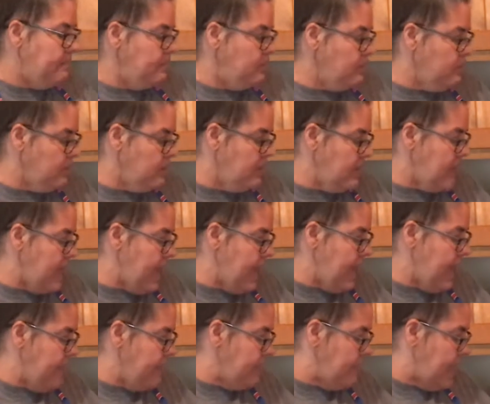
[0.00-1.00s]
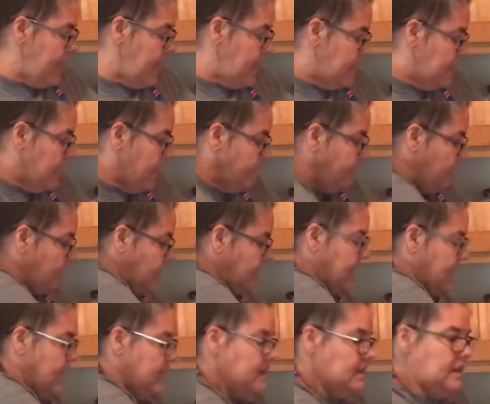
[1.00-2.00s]
you're going to add that, and I've already
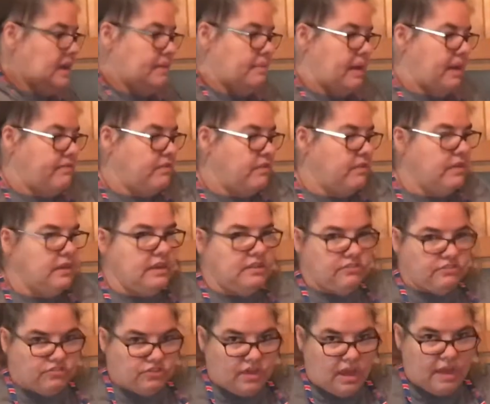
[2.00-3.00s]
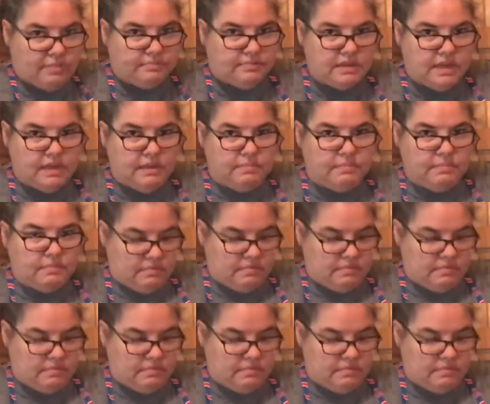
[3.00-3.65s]
got it up. I've already chopped up